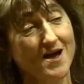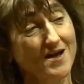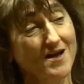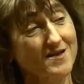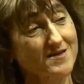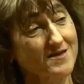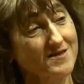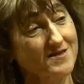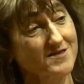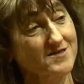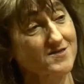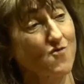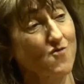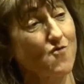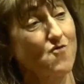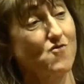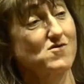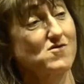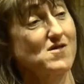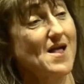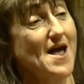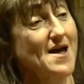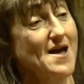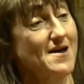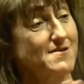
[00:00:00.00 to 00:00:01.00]
I think it's
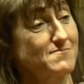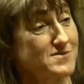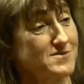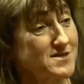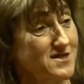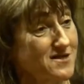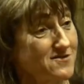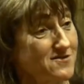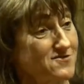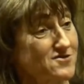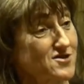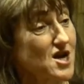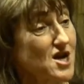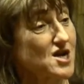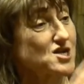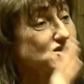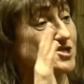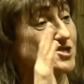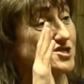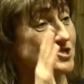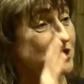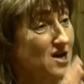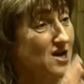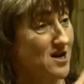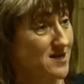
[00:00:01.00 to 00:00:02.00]
all absolute
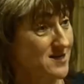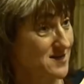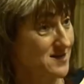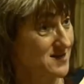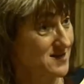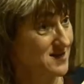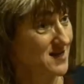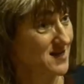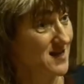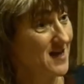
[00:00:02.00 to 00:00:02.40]
shite.